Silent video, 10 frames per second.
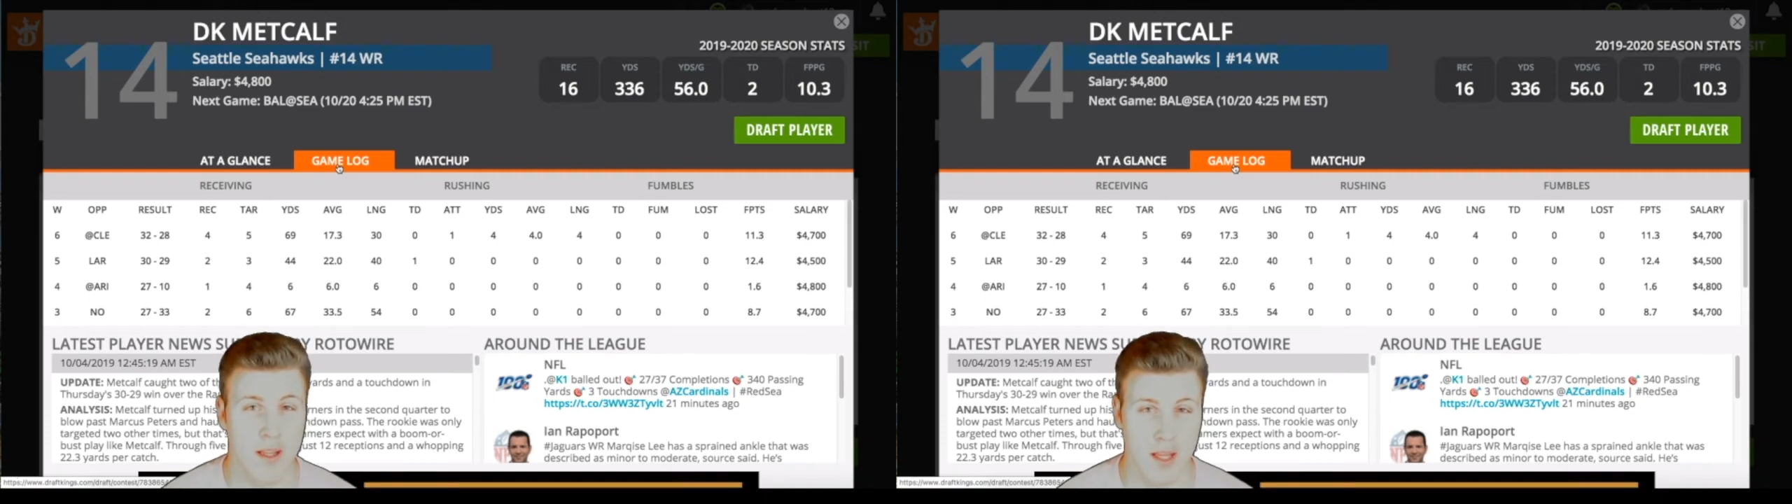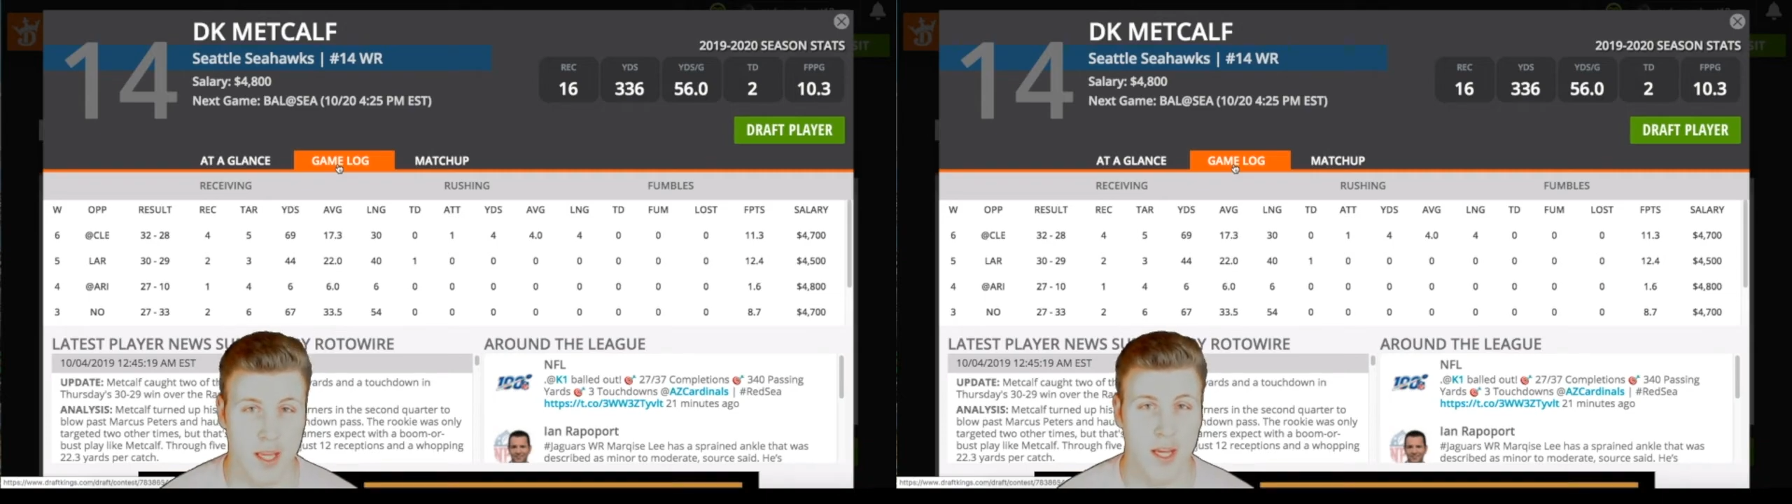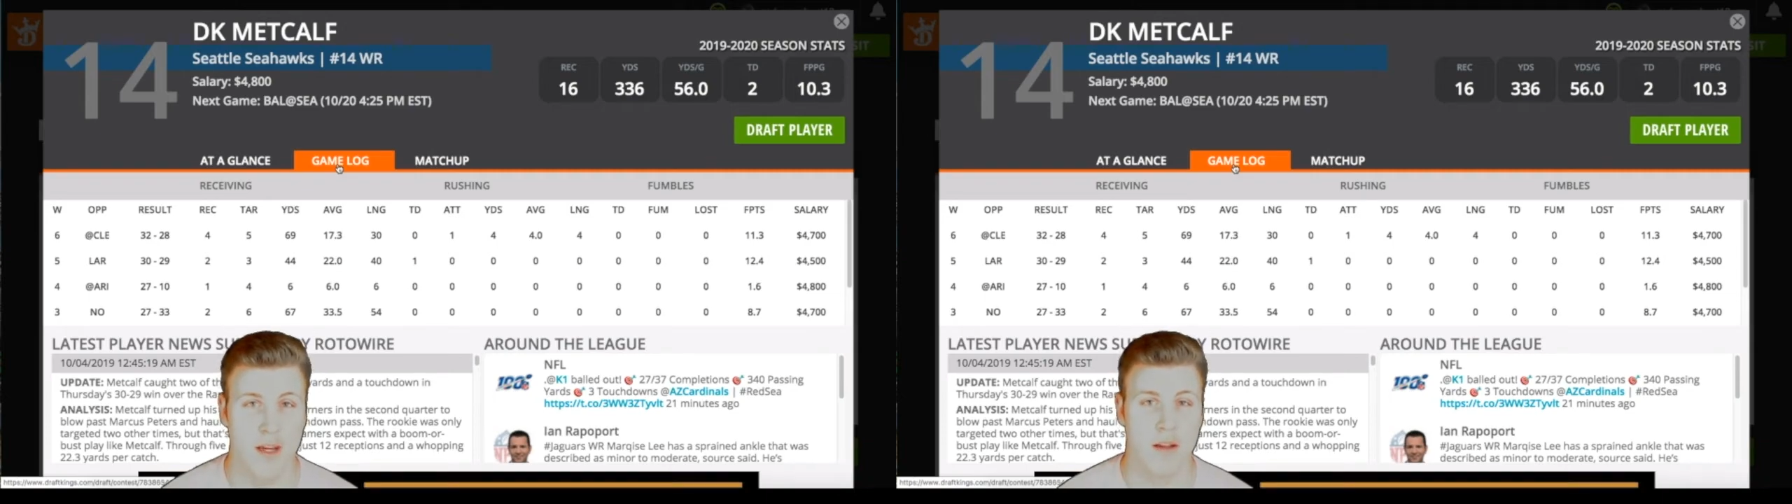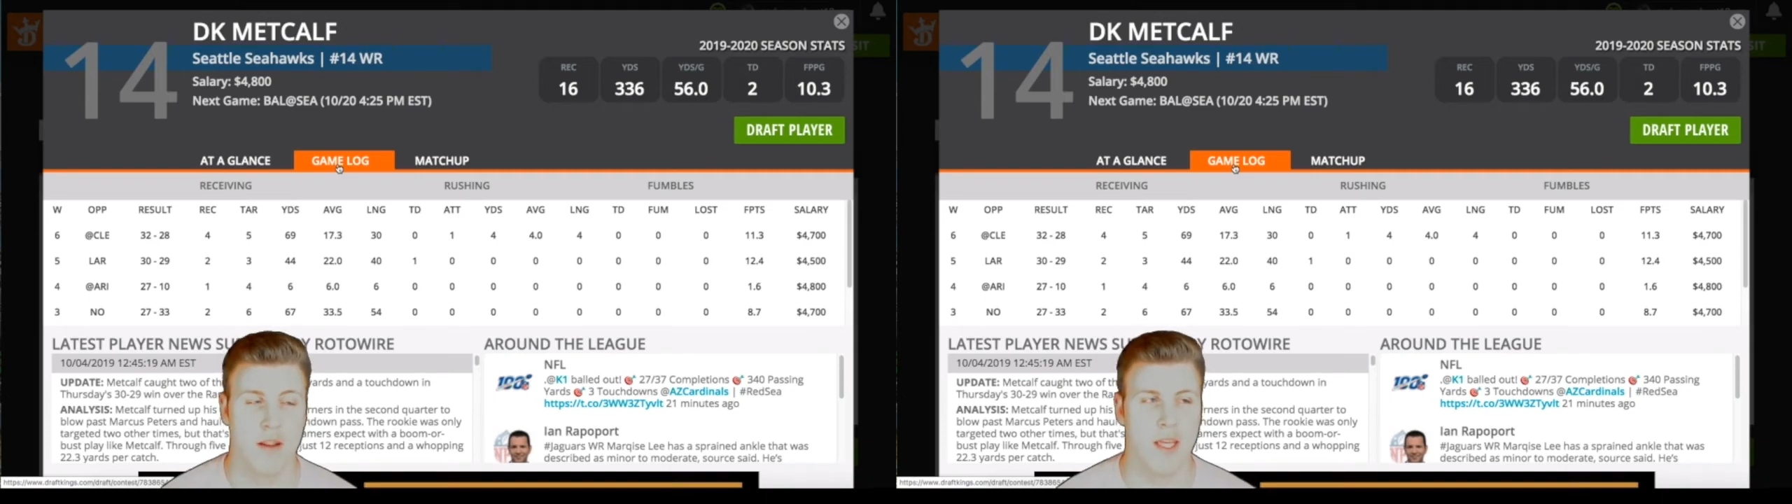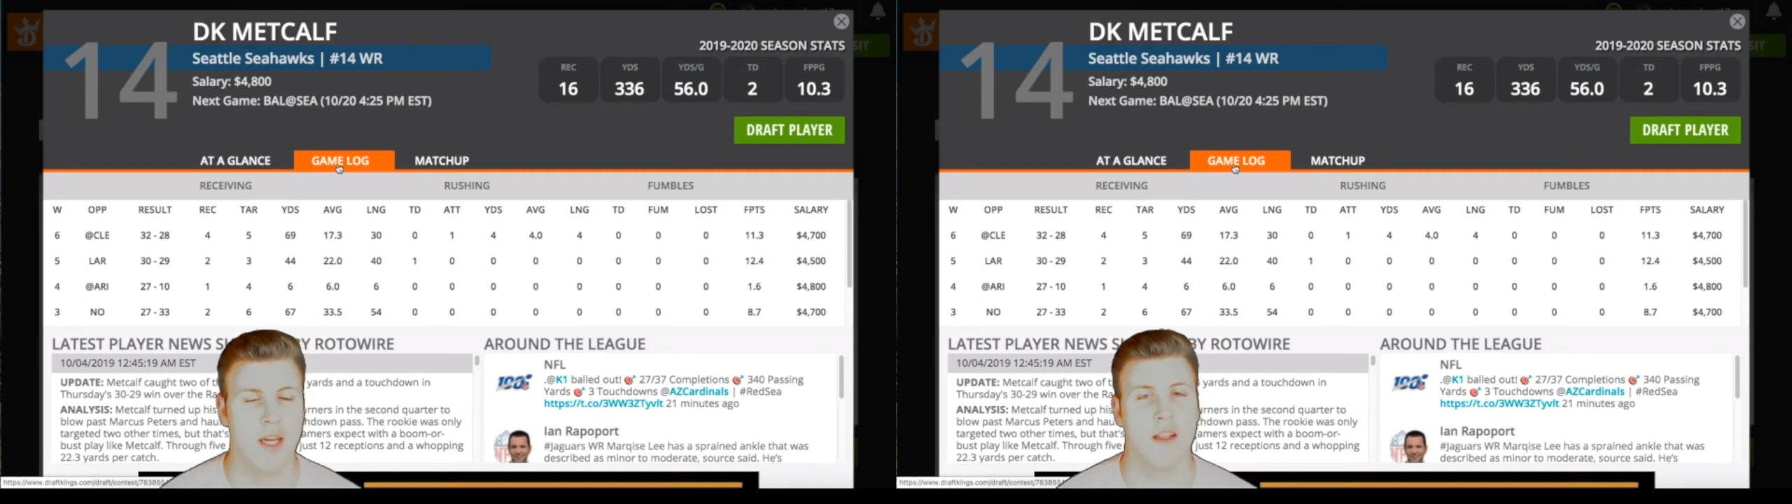
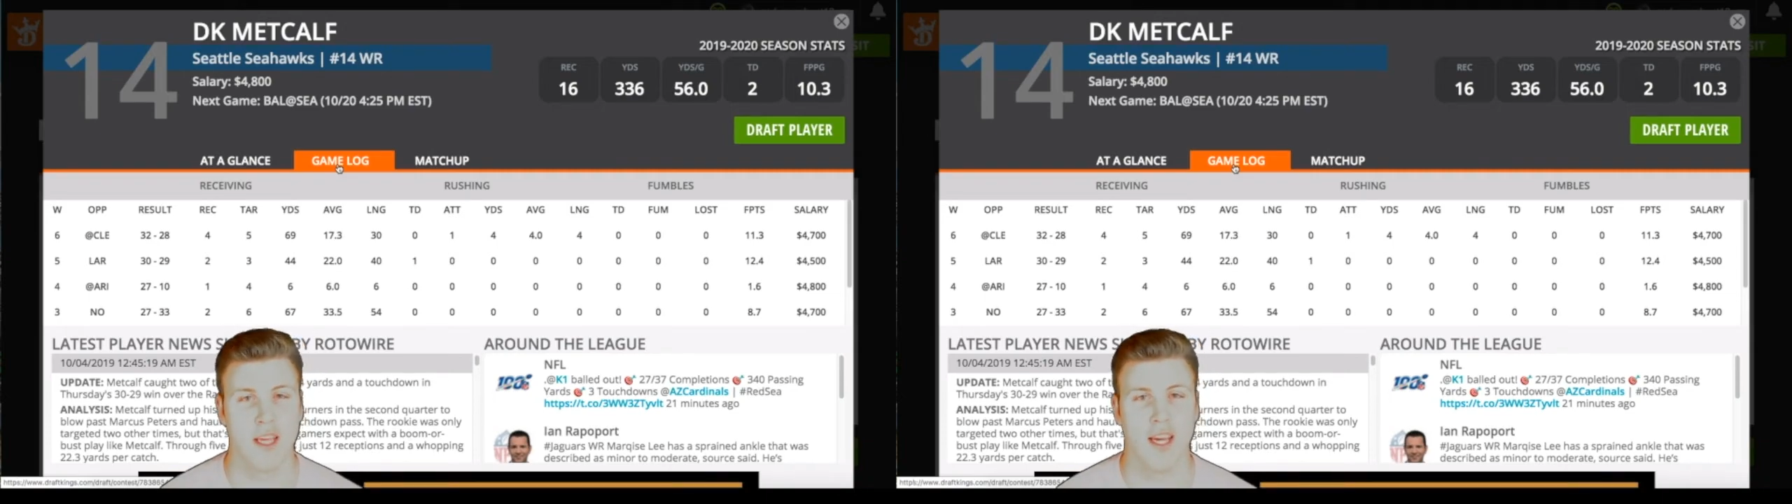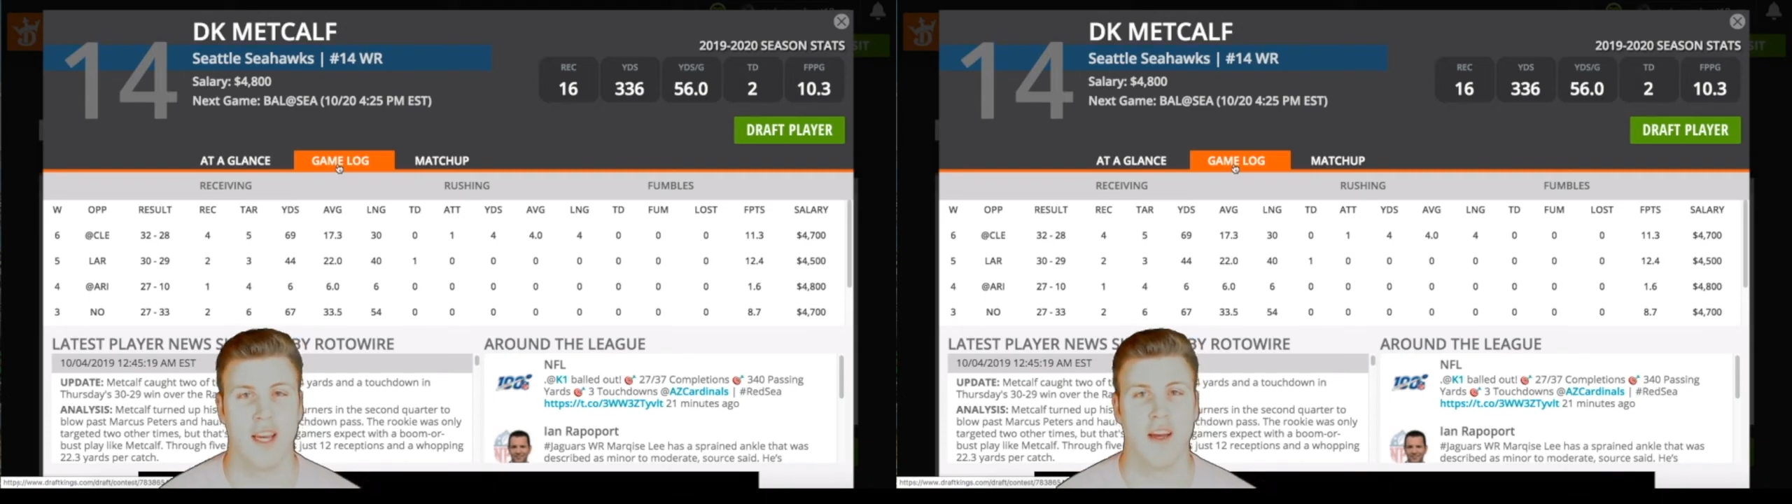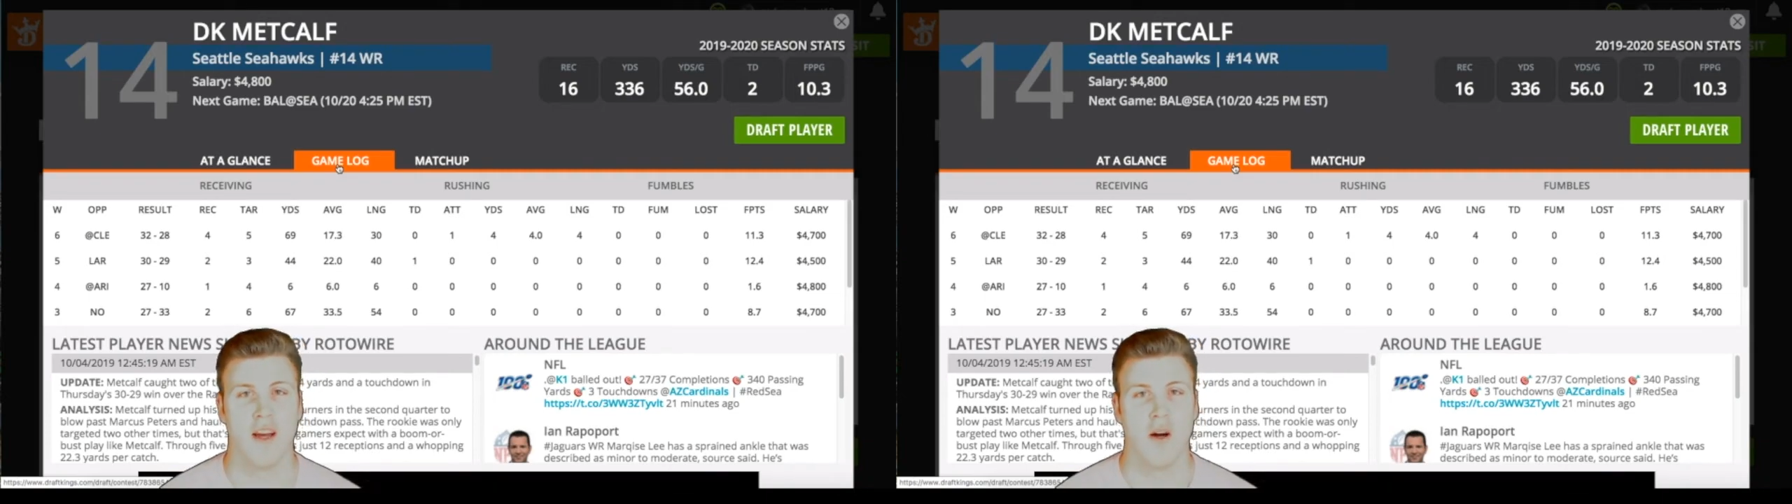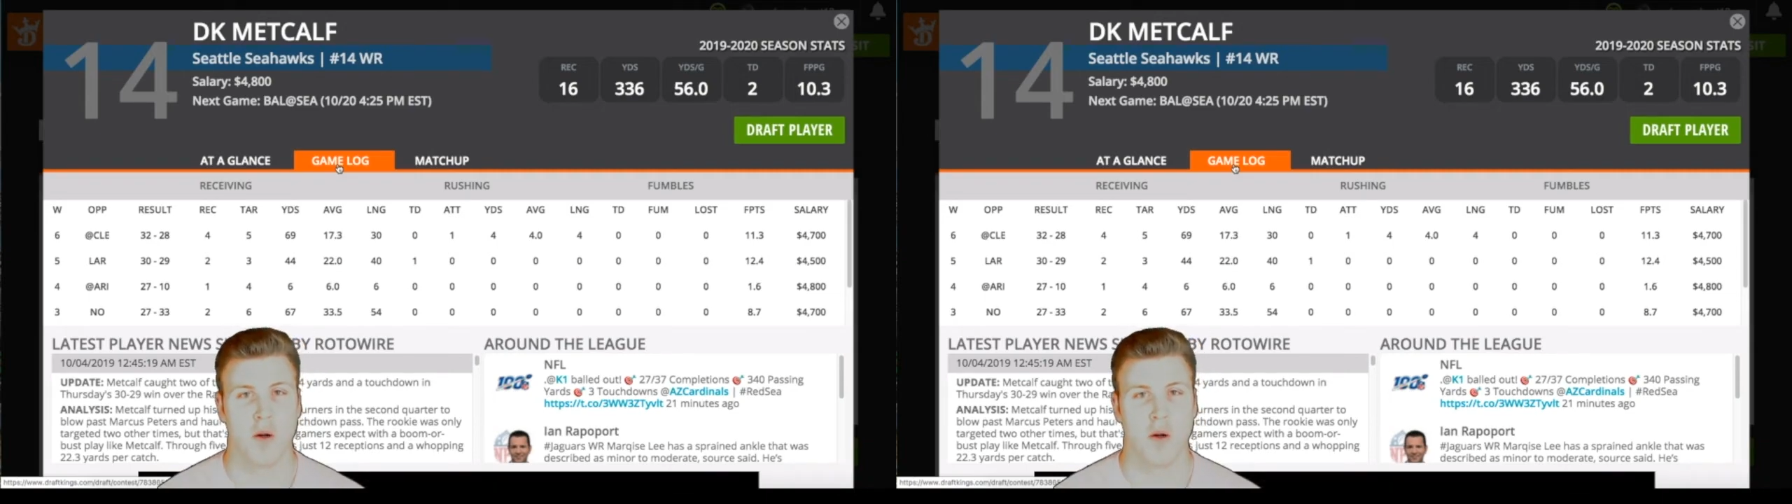lead